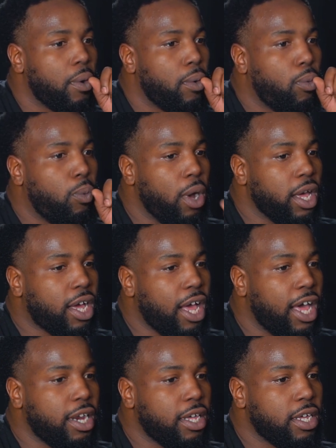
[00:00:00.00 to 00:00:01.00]
what
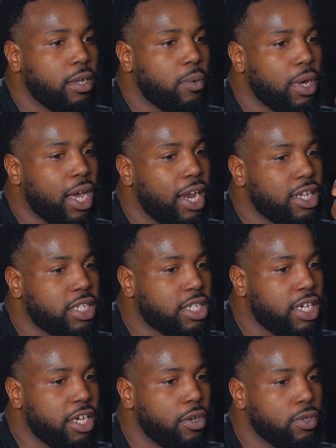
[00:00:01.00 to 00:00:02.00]
kind of
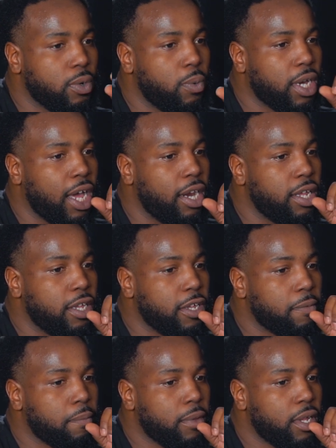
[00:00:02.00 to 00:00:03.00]
skills or what kind of,
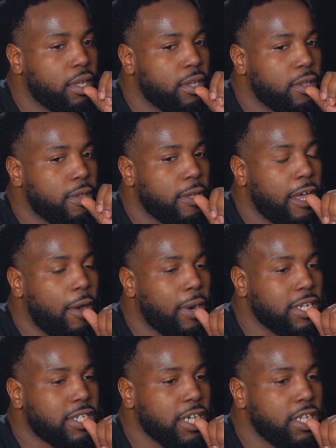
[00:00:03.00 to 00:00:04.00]
how would I
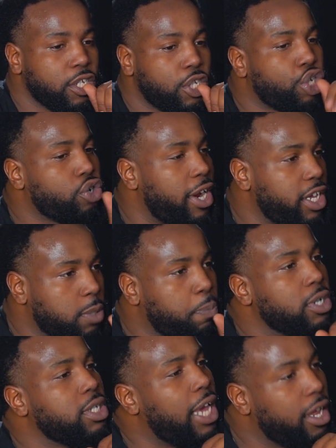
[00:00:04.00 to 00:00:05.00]
say this, traits,
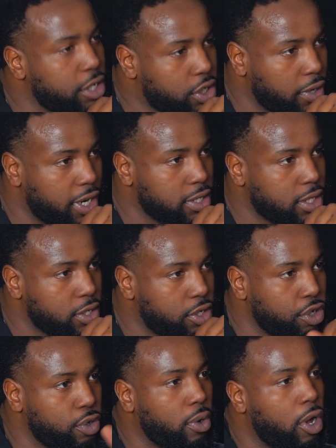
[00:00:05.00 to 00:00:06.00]
personality traits do
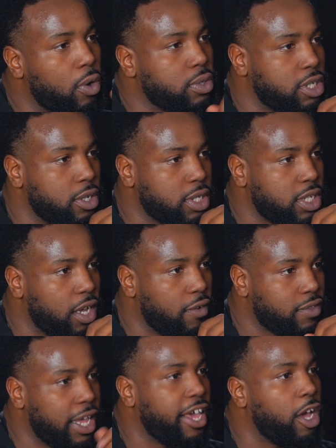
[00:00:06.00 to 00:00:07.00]
you hold to yourself
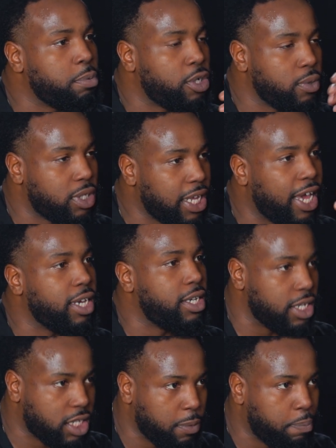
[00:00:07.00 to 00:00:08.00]
that helps you stay
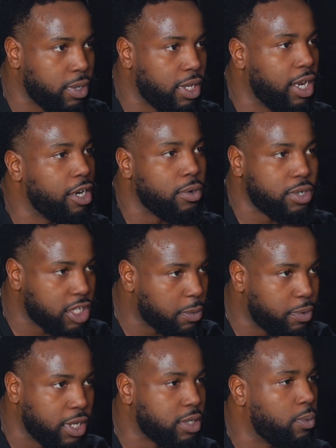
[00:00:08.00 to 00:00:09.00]
disciplined? I know
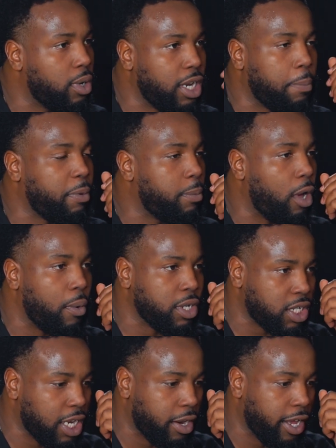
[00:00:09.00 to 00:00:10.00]
discipline is the one that people always
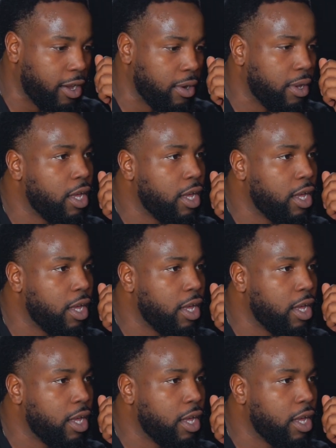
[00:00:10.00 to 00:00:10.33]
shout out,